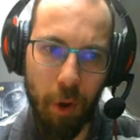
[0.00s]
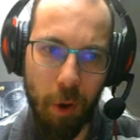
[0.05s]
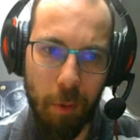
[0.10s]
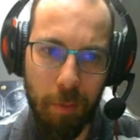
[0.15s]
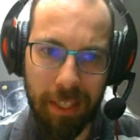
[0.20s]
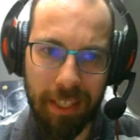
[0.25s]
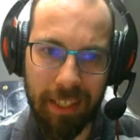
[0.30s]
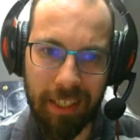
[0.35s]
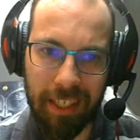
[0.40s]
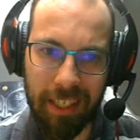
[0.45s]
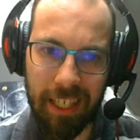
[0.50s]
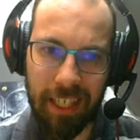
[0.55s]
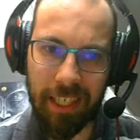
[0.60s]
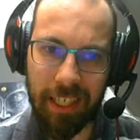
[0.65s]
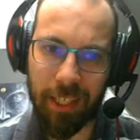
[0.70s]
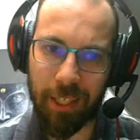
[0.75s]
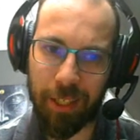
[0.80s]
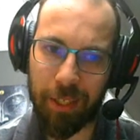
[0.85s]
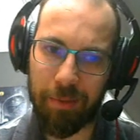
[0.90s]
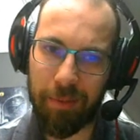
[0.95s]

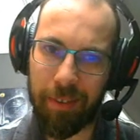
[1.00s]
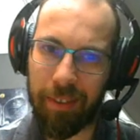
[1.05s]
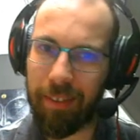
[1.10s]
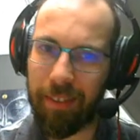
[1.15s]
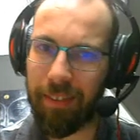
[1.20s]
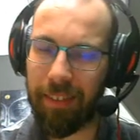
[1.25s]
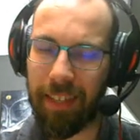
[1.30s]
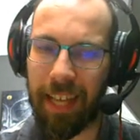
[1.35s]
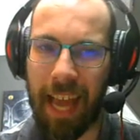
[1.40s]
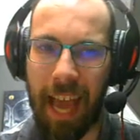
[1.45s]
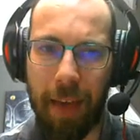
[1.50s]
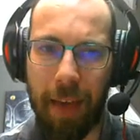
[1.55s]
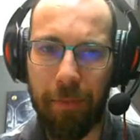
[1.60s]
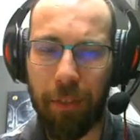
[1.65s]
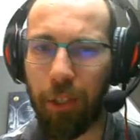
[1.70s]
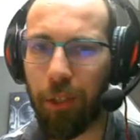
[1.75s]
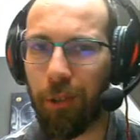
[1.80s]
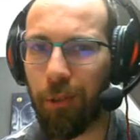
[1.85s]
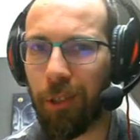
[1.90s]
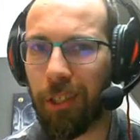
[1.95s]
Aromatisse,
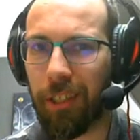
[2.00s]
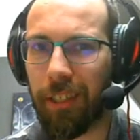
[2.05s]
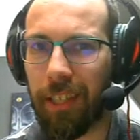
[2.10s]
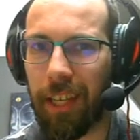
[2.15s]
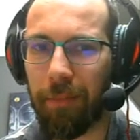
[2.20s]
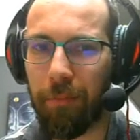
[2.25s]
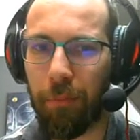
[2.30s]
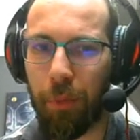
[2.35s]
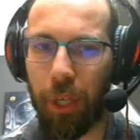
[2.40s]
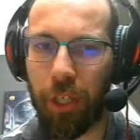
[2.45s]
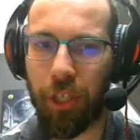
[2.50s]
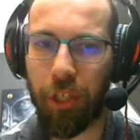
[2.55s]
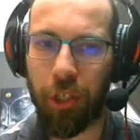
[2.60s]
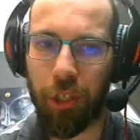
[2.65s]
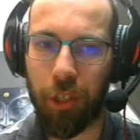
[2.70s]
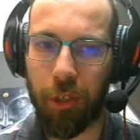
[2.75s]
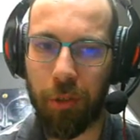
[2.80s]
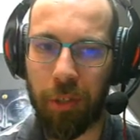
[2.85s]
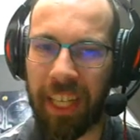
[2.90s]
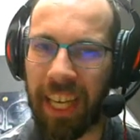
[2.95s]
haven't used it that
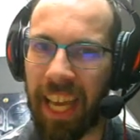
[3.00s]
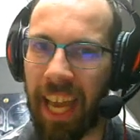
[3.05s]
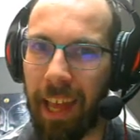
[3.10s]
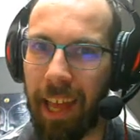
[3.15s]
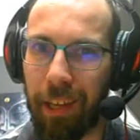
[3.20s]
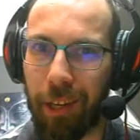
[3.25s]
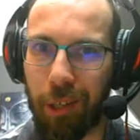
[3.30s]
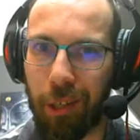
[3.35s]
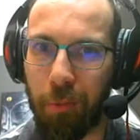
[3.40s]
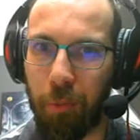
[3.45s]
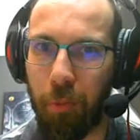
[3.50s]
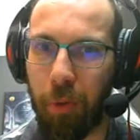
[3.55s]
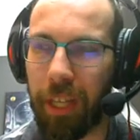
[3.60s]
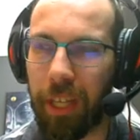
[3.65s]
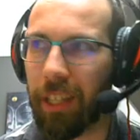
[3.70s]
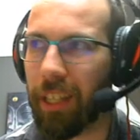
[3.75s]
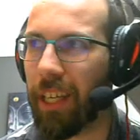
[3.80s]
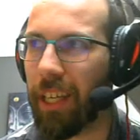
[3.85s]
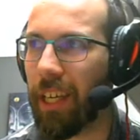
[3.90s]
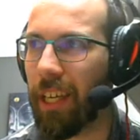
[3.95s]
much, so
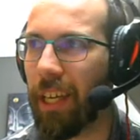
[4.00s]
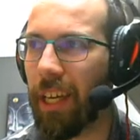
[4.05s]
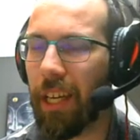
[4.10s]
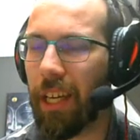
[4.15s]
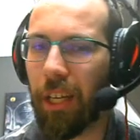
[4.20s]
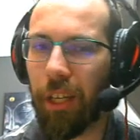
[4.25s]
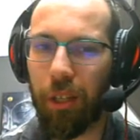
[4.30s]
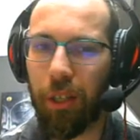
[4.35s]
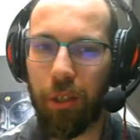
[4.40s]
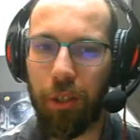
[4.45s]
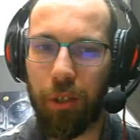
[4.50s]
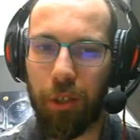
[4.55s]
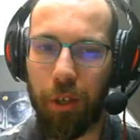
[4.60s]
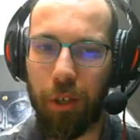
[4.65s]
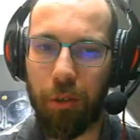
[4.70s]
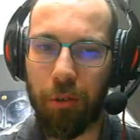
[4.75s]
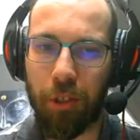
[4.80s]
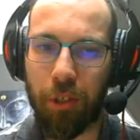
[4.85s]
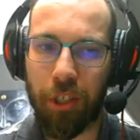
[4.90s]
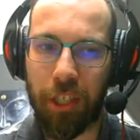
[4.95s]
cannot really,
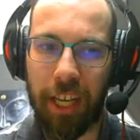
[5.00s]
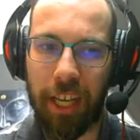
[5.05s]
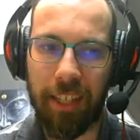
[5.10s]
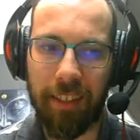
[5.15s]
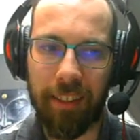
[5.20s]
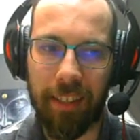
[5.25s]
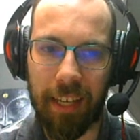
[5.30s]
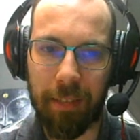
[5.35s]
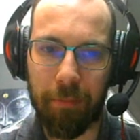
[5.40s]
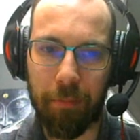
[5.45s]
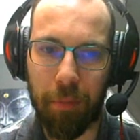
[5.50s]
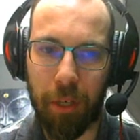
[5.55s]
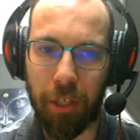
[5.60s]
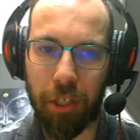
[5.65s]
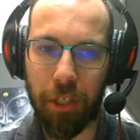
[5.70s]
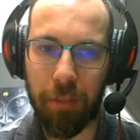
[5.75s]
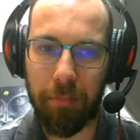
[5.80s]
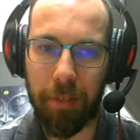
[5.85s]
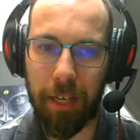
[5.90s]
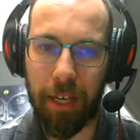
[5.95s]
you know, say
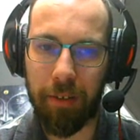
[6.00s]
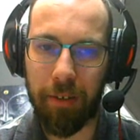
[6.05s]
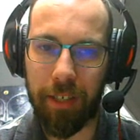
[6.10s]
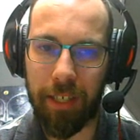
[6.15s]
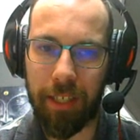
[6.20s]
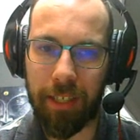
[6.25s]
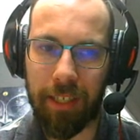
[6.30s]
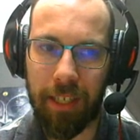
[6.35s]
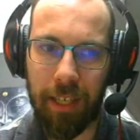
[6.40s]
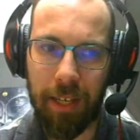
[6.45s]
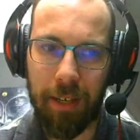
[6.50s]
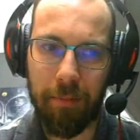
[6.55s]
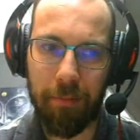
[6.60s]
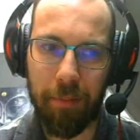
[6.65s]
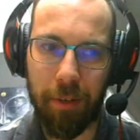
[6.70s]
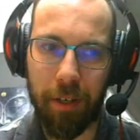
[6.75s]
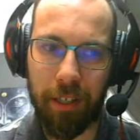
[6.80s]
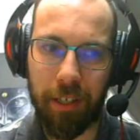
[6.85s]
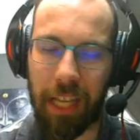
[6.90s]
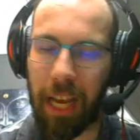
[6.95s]
that much about it.
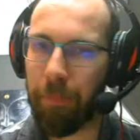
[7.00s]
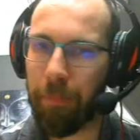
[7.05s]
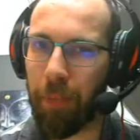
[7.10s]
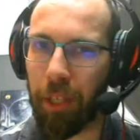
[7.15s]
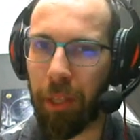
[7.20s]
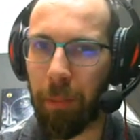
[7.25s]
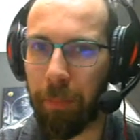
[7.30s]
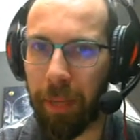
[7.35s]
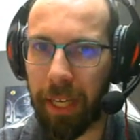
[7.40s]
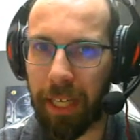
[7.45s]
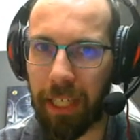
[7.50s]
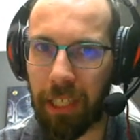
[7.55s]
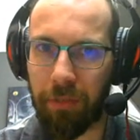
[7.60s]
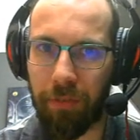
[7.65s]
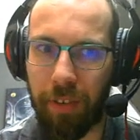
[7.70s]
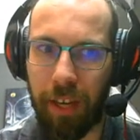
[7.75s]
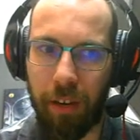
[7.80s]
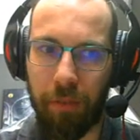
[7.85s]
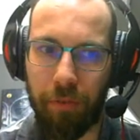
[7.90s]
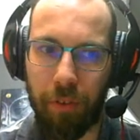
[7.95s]
But I'm not the
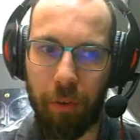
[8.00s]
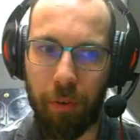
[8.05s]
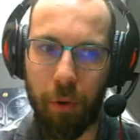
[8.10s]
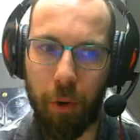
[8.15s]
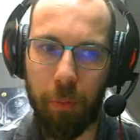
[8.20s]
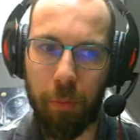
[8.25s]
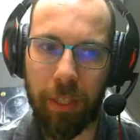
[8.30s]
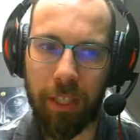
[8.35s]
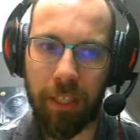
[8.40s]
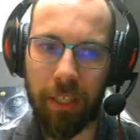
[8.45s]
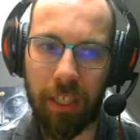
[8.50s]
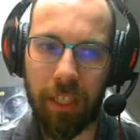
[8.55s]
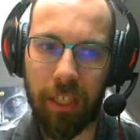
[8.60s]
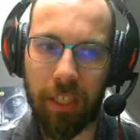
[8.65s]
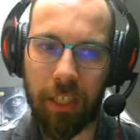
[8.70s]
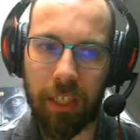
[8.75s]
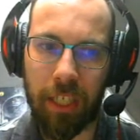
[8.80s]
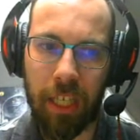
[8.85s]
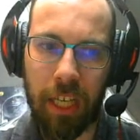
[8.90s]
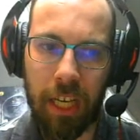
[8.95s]
biggest fan of
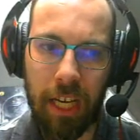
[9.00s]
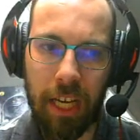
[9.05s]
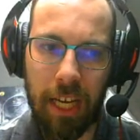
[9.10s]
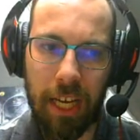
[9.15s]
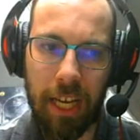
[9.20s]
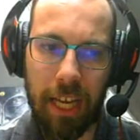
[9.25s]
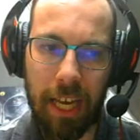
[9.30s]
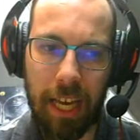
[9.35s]
Aromatisse.